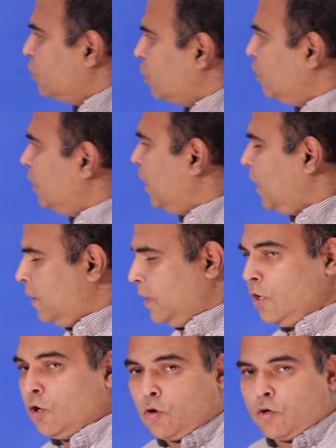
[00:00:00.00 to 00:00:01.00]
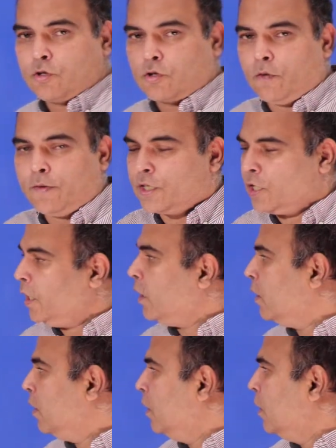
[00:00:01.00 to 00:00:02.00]
you should, on your solving
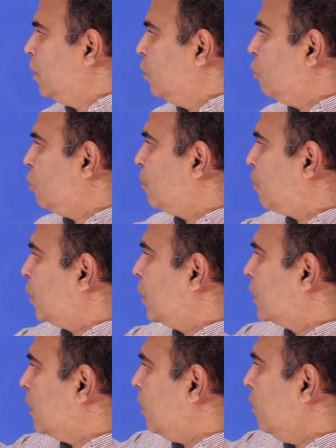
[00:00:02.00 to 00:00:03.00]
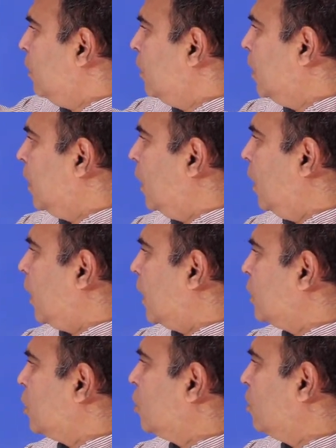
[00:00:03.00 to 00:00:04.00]
sheet, you should put this down. A
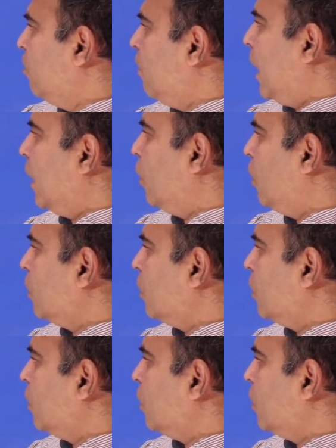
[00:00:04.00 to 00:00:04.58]
large bag